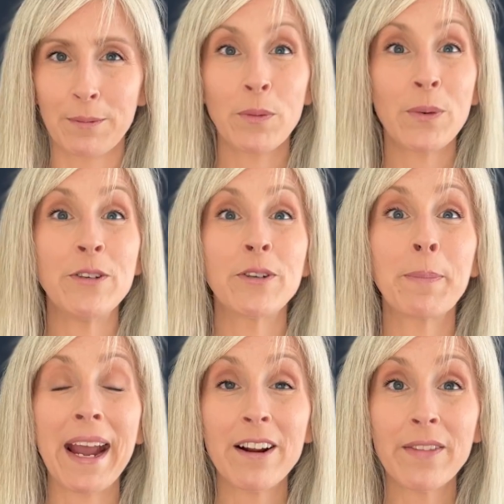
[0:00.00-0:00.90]
But when you
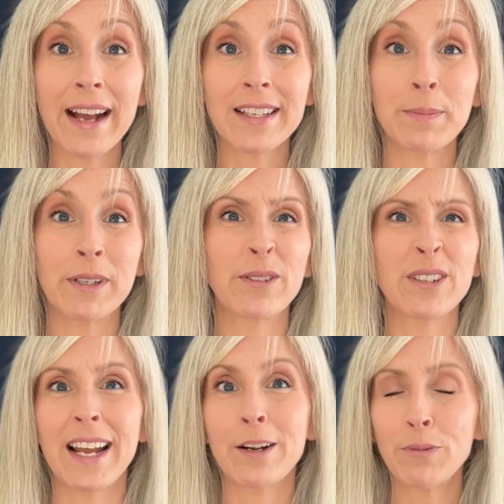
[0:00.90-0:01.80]
compare that to
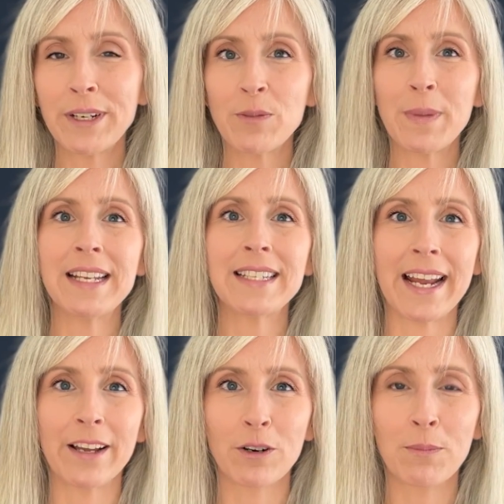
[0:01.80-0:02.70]
builders like Richmond,
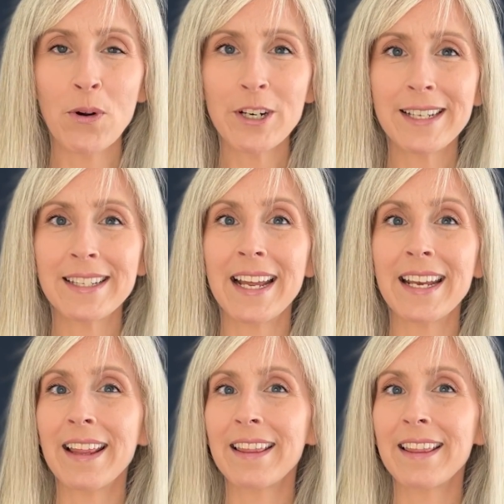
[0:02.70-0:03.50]
Taylor Morrison,